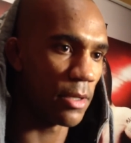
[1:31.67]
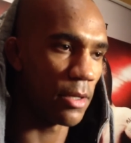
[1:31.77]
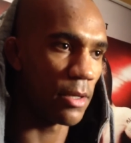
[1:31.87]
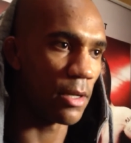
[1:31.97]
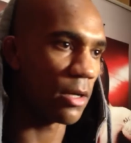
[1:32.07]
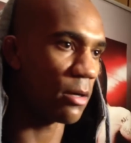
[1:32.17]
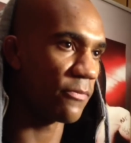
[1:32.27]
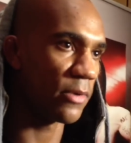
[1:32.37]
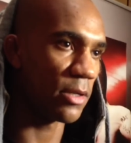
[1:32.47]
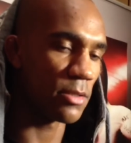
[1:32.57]
I'm
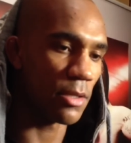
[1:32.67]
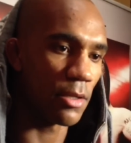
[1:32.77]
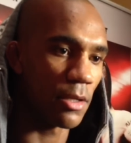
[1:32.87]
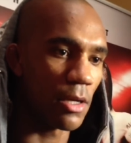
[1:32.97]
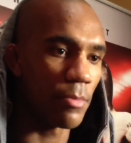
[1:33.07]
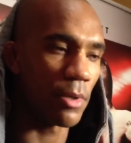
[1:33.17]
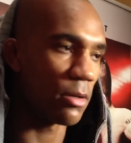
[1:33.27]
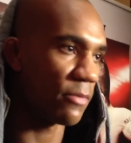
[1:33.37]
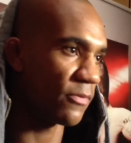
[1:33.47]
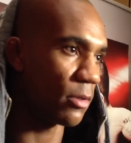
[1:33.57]
confident standing up. I'm
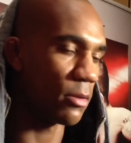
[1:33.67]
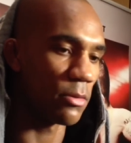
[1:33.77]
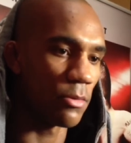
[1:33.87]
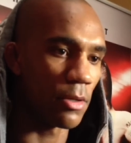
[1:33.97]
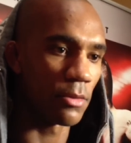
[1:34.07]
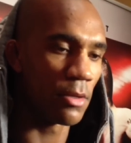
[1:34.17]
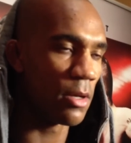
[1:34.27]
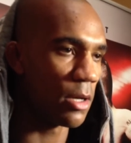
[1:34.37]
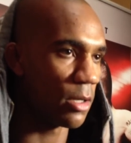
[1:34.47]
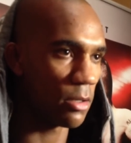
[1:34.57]
confident on the ground.
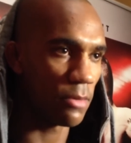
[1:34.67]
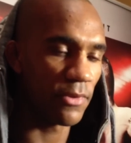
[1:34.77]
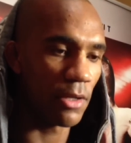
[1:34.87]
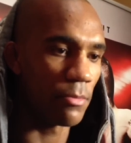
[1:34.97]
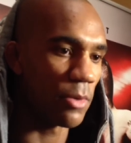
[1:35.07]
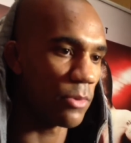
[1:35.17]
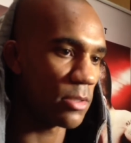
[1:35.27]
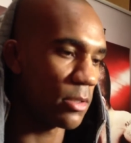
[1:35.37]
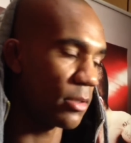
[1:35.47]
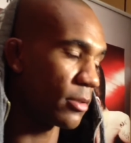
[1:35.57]
I'm confident in my
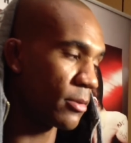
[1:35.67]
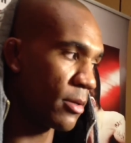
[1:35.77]
wrestling.